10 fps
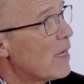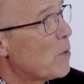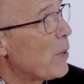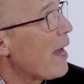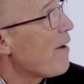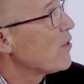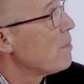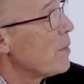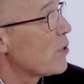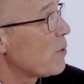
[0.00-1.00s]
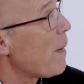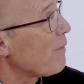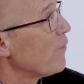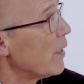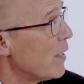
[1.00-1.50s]
we have to be
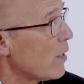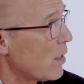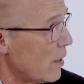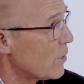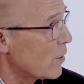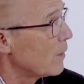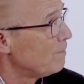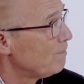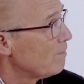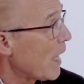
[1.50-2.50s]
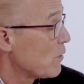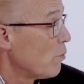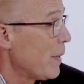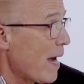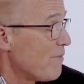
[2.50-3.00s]
respectful in our culture. That's
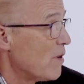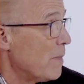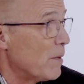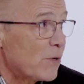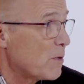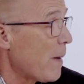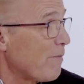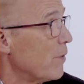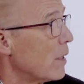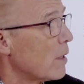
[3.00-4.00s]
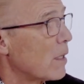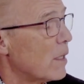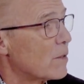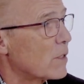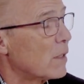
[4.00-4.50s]
what we have to be, respectful in our
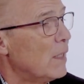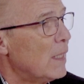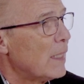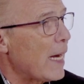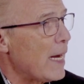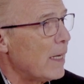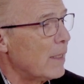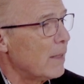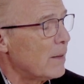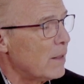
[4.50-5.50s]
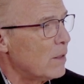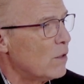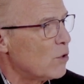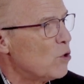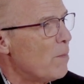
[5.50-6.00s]
culture. And,
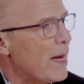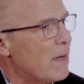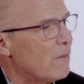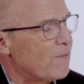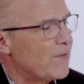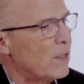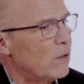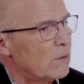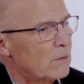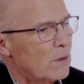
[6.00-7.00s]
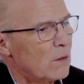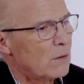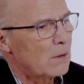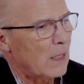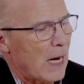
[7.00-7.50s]
you may feel,
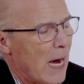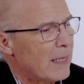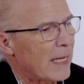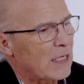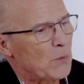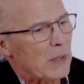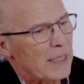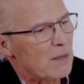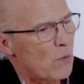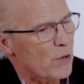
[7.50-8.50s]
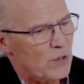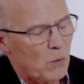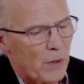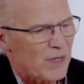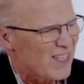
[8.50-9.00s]
I likely would lean more
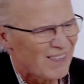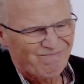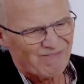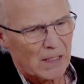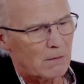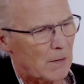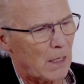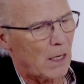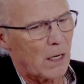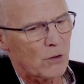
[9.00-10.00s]
towards a